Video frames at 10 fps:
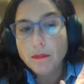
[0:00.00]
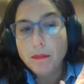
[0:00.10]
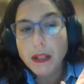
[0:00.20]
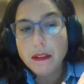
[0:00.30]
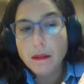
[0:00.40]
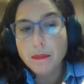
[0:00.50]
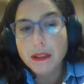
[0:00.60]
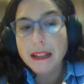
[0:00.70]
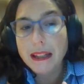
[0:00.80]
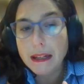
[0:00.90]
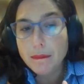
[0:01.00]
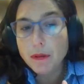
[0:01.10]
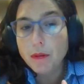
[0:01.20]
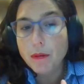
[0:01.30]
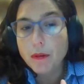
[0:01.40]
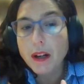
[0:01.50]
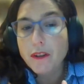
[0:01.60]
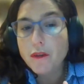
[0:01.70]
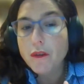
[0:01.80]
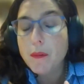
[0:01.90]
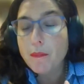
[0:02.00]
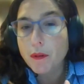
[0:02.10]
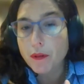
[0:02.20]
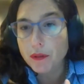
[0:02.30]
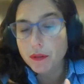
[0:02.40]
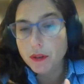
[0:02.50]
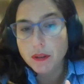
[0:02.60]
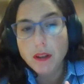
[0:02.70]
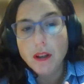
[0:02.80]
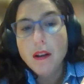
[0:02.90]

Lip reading: victims' claims through country reports,